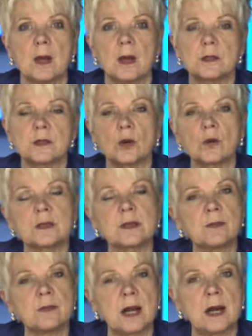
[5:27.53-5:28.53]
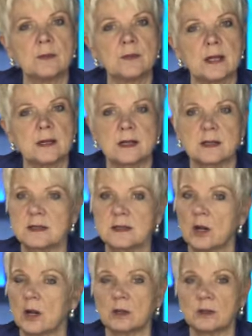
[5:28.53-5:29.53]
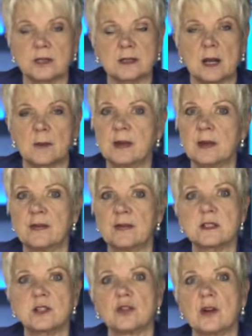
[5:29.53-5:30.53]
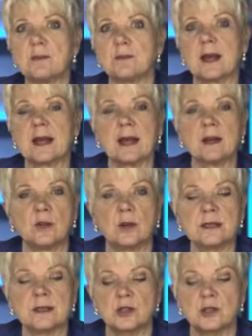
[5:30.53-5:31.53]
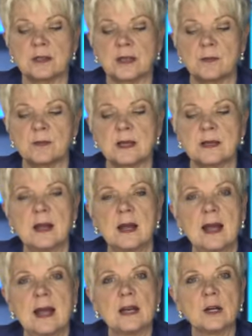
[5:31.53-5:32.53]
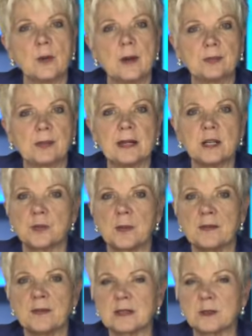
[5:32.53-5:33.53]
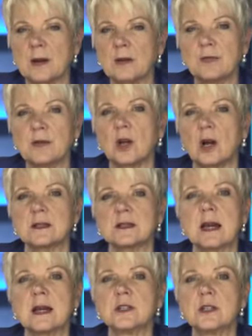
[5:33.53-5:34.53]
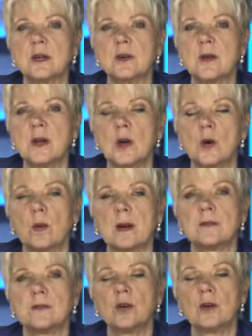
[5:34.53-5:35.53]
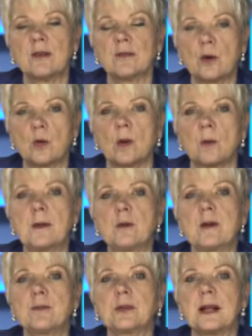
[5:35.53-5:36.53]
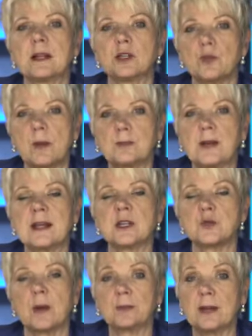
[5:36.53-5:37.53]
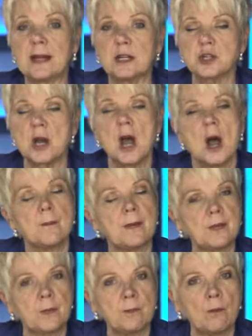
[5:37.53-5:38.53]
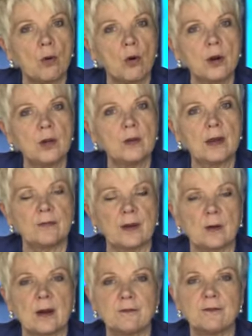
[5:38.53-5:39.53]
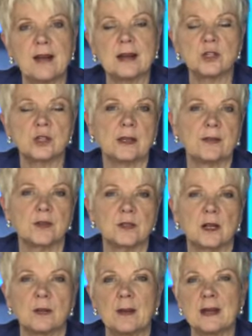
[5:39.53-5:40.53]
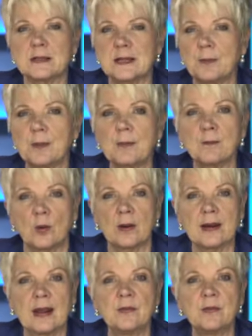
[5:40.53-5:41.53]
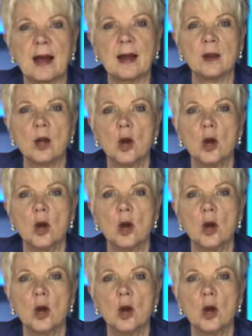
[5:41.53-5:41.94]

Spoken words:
So sometimes it doesn't all just come in this great big increase. It just comes in a replenishment. And that's what I feel God's saying to you. Whatever you give out will be replenished, replenished, replenished. But the more you give out, eventually there's going to be a tipping point in that